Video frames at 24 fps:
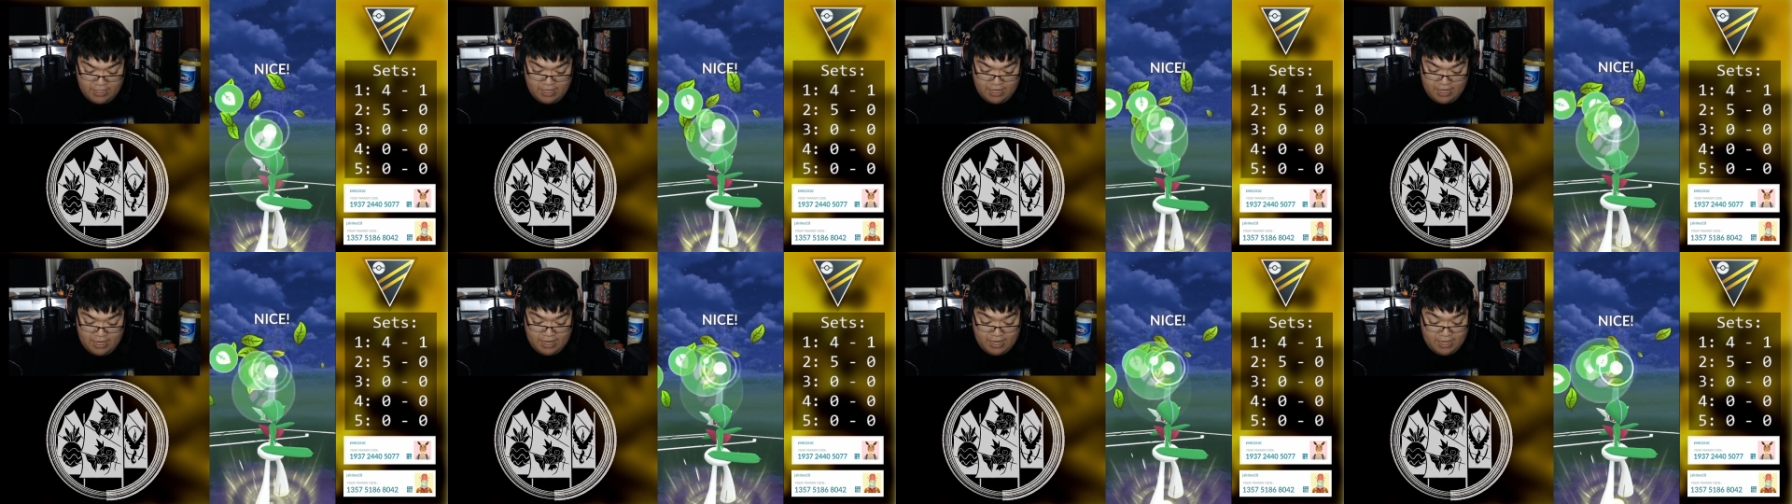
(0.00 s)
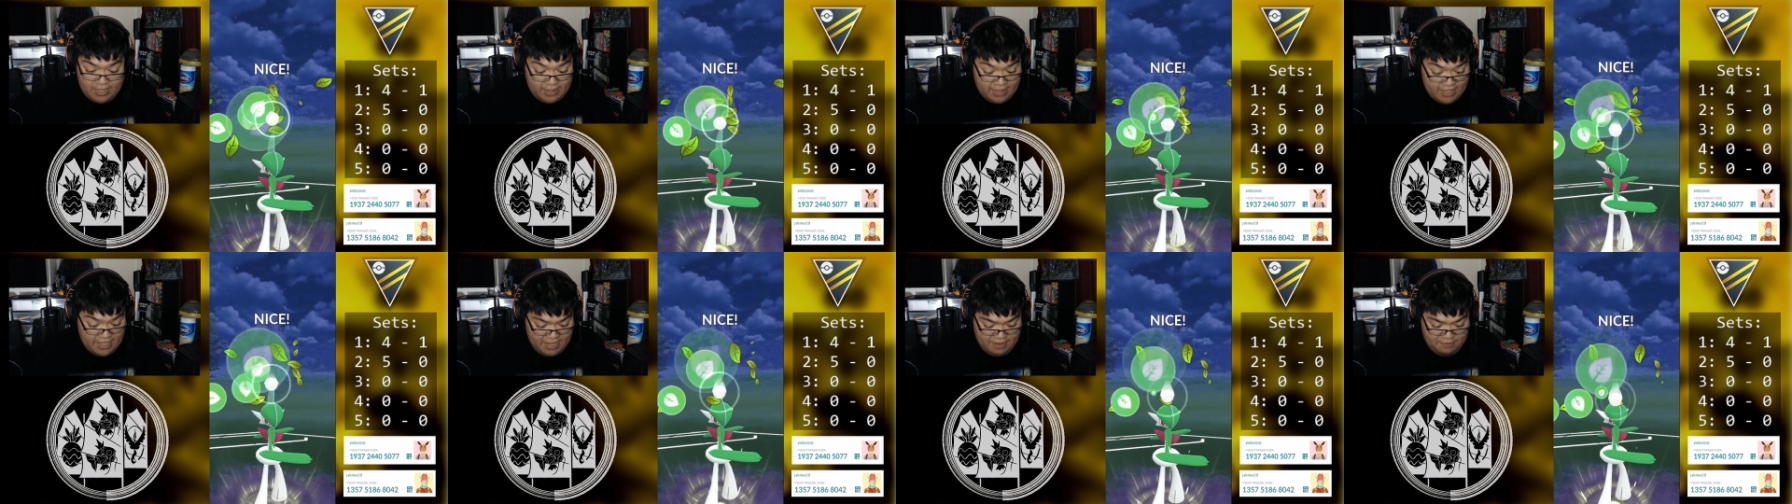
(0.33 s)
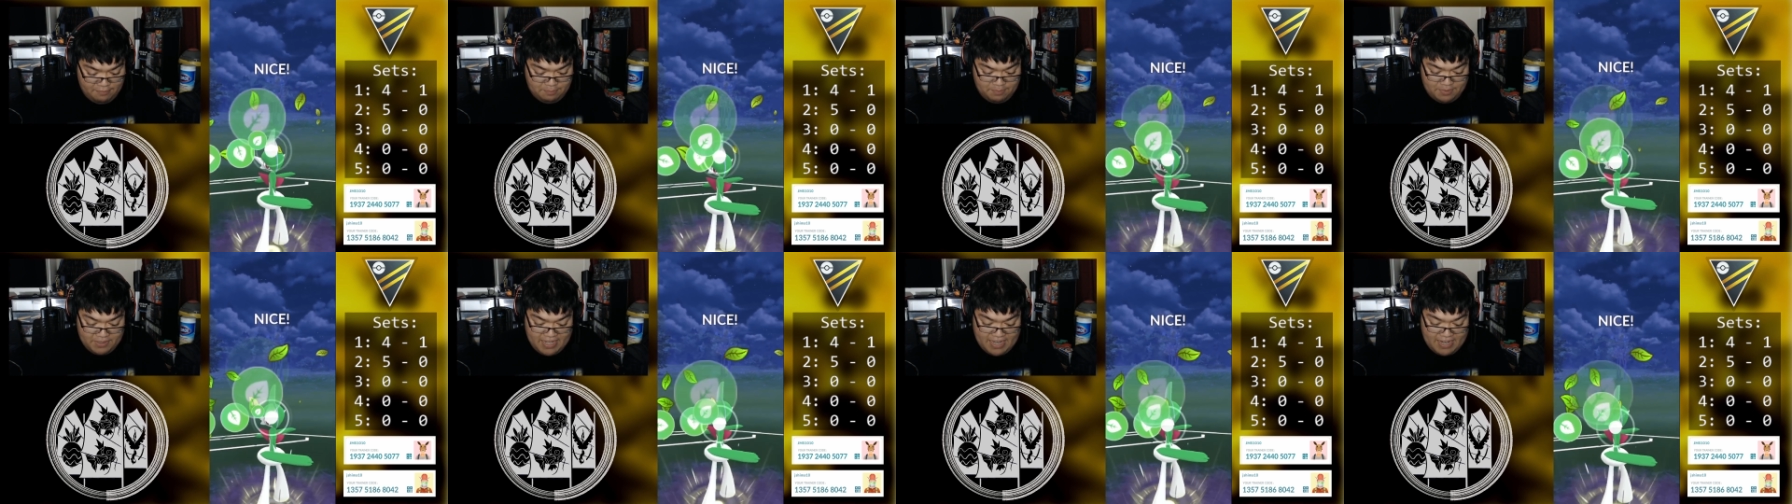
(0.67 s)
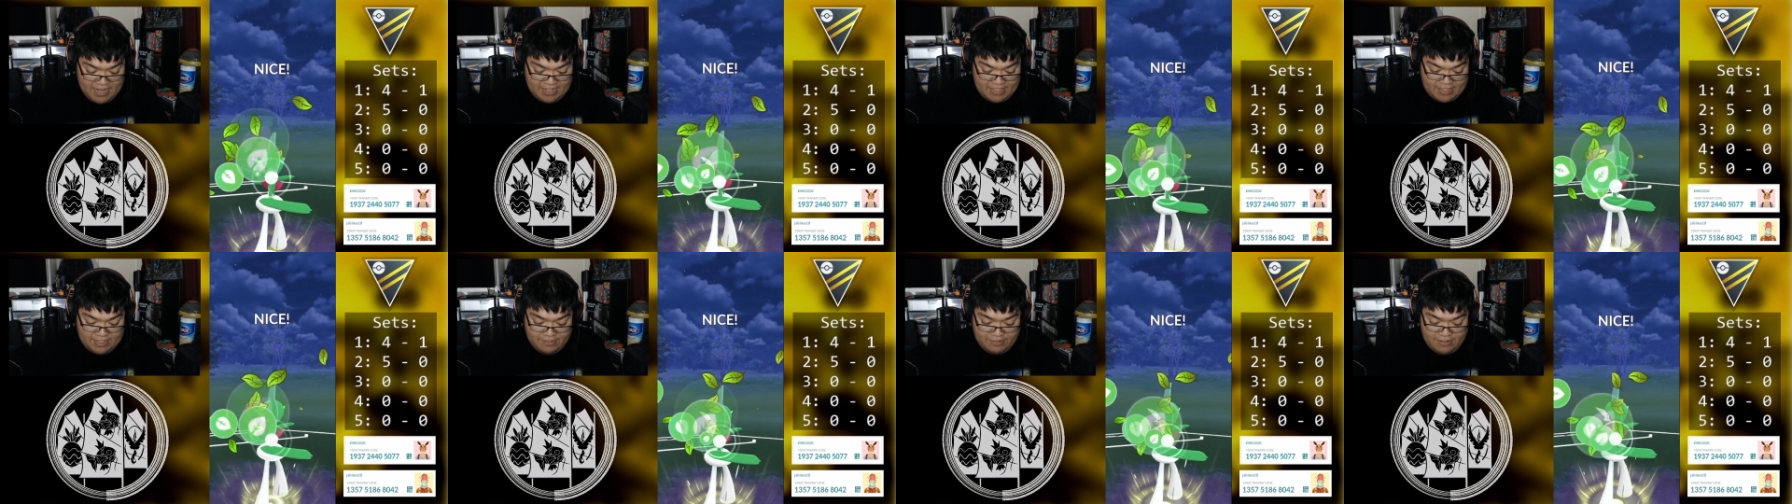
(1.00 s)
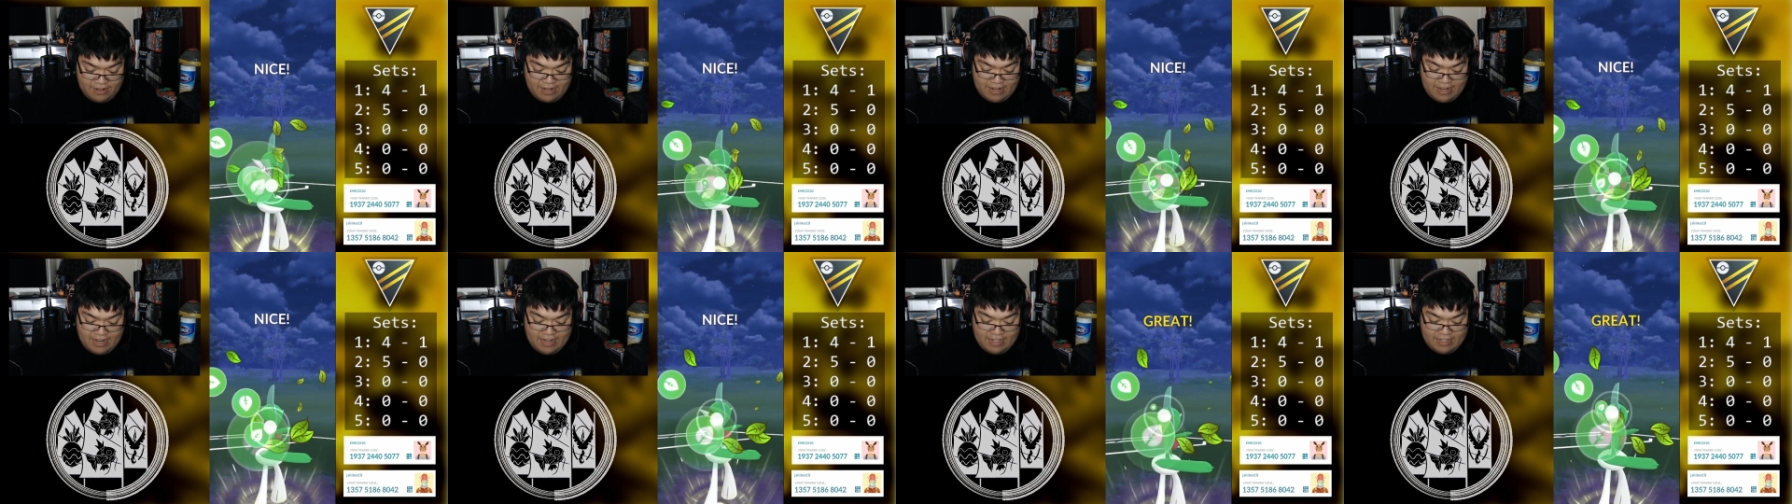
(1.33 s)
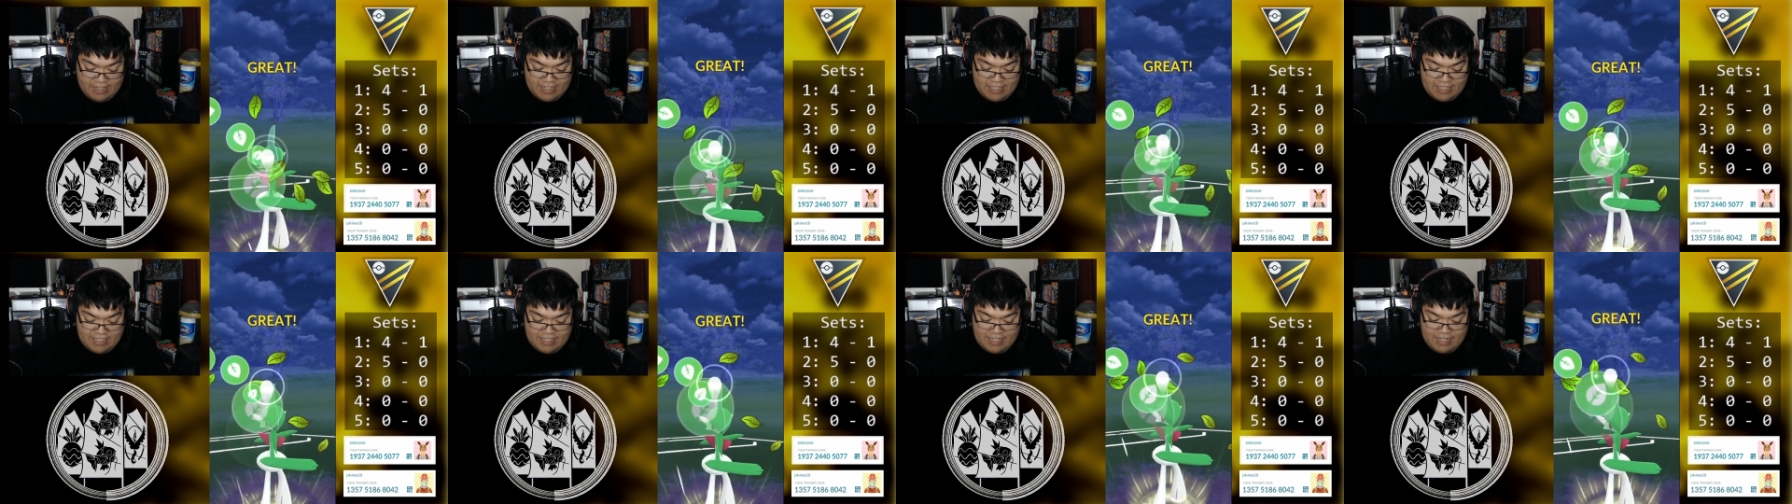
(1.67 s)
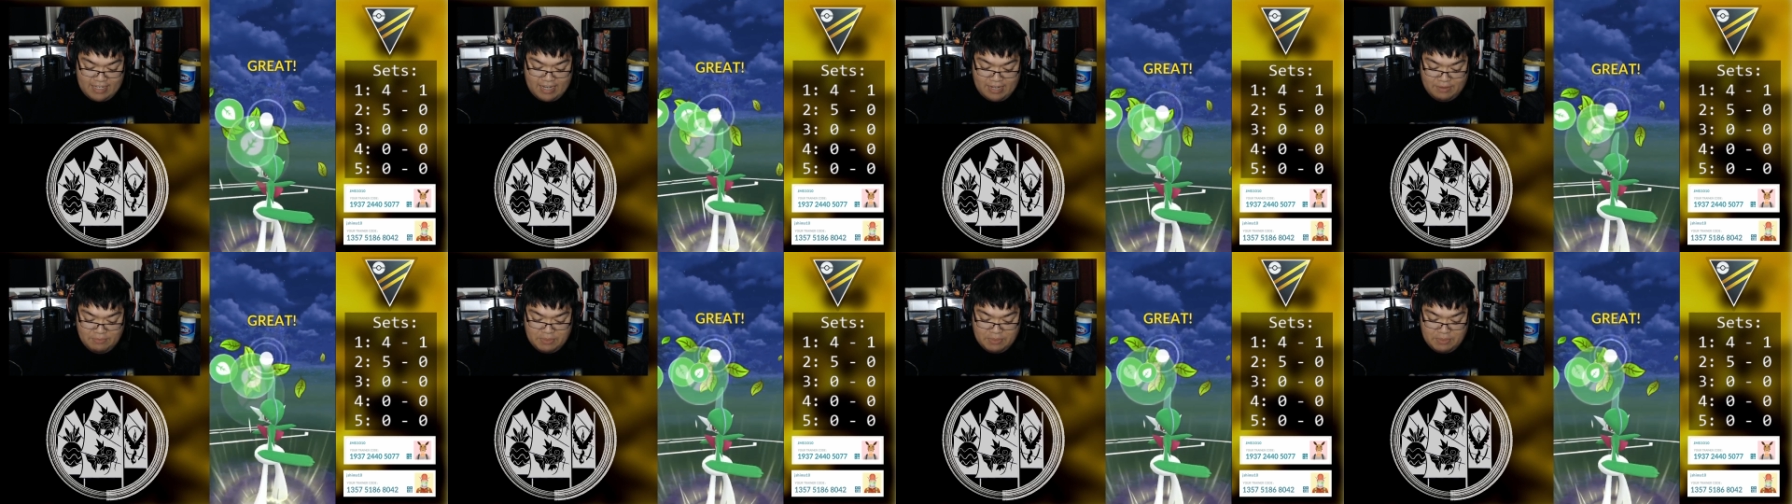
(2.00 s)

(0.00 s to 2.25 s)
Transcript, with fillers: uh, Leaf Blade at the ready. Let's see how